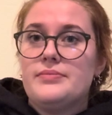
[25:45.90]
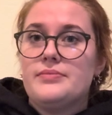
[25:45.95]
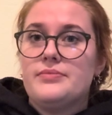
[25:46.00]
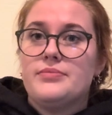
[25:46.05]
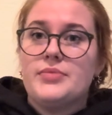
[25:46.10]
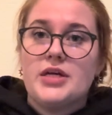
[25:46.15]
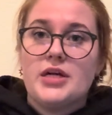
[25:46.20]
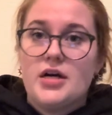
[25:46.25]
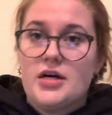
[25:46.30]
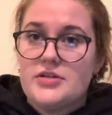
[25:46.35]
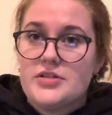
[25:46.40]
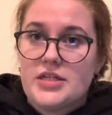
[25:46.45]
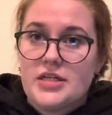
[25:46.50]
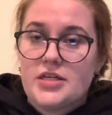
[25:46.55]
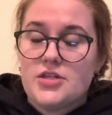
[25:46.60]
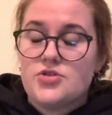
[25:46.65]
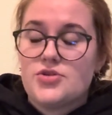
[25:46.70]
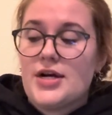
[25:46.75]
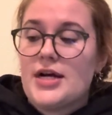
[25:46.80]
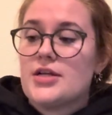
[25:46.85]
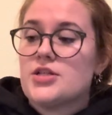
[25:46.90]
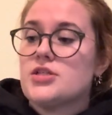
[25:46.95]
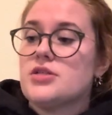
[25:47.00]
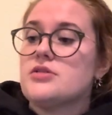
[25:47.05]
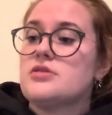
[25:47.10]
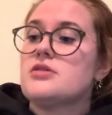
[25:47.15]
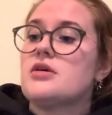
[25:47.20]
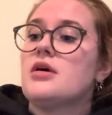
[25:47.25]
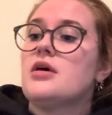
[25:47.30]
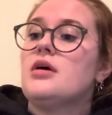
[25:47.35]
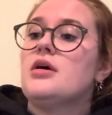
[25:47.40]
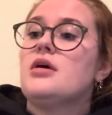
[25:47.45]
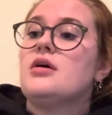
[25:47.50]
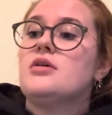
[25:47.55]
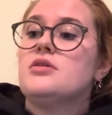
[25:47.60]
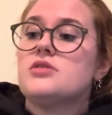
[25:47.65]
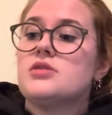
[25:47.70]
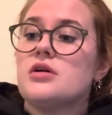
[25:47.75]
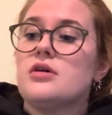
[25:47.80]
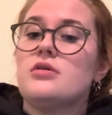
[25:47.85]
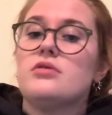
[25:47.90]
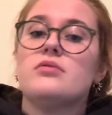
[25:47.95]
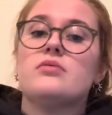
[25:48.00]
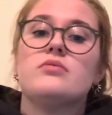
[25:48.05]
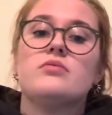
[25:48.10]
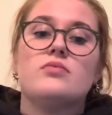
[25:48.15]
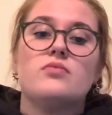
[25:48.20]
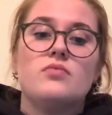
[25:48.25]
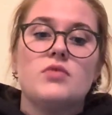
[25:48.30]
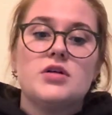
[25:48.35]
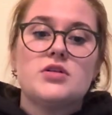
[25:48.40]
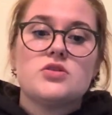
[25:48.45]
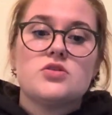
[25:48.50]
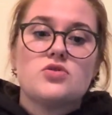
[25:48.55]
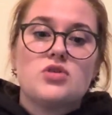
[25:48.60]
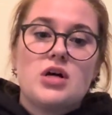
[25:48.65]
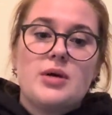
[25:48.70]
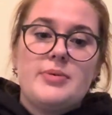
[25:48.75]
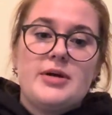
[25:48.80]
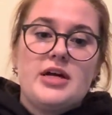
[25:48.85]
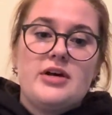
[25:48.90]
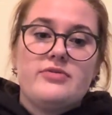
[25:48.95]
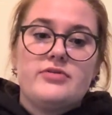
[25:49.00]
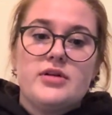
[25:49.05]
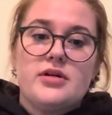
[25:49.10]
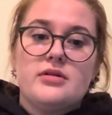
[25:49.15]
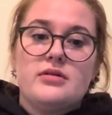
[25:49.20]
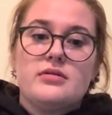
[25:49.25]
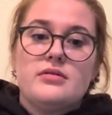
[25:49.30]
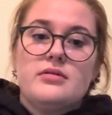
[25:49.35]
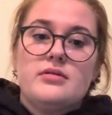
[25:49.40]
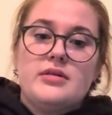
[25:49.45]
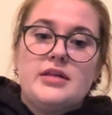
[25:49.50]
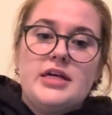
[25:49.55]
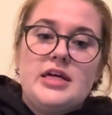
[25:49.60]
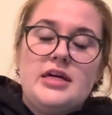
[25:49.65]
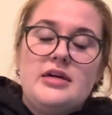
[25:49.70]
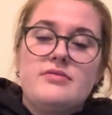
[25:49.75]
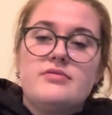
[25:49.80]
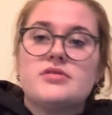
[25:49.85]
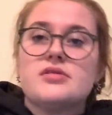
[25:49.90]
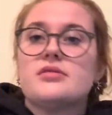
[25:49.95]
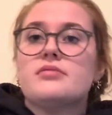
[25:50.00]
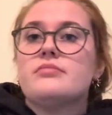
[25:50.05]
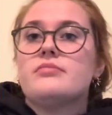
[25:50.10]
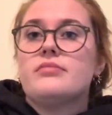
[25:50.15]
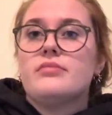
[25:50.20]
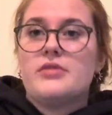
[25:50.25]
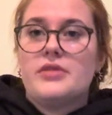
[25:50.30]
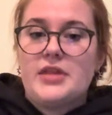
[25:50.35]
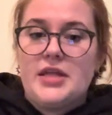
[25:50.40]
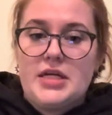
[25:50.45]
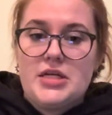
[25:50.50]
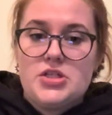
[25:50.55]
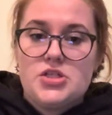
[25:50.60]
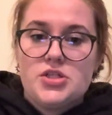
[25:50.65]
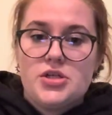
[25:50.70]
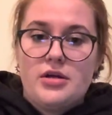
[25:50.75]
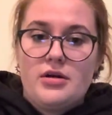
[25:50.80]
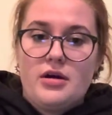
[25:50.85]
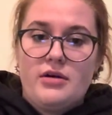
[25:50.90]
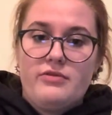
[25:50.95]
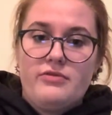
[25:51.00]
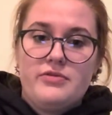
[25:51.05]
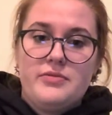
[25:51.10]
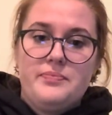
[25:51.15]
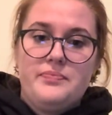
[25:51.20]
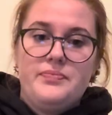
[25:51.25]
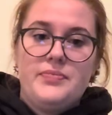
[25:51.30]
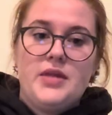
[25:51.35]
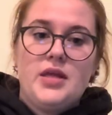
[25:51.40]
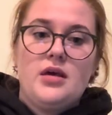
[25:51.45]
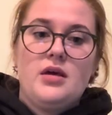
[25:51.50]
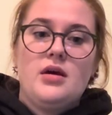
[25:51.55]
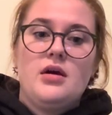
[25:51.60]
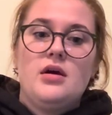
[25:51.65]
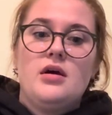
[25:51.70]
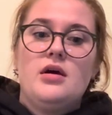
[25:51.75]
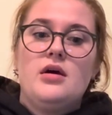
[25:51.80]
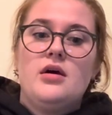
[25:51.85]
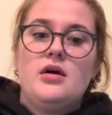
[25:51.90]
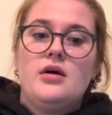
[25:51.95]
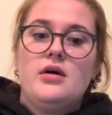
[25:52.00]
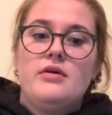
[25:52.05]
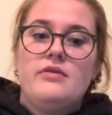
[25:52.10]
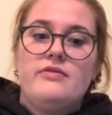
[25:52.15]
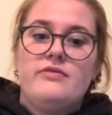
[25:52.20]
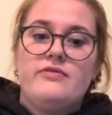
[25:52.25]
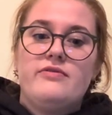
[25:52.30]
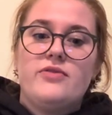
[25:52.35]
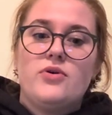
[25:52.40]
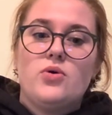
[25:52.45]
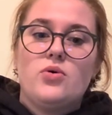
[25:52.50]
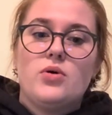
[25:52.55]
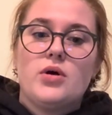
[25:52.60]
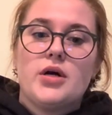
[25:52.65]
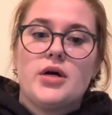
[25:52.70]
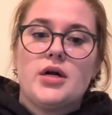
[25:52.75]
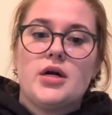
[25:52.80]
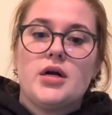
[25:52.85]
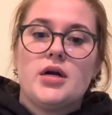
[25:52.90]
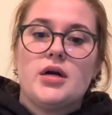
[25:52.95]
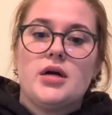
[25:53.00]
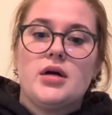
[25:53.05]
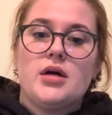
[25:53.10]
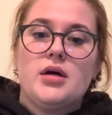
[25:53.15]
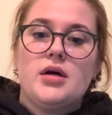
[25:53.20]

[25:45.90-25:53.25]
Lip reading: be causing contractions. So once norepinephrine leaves, things shut off. For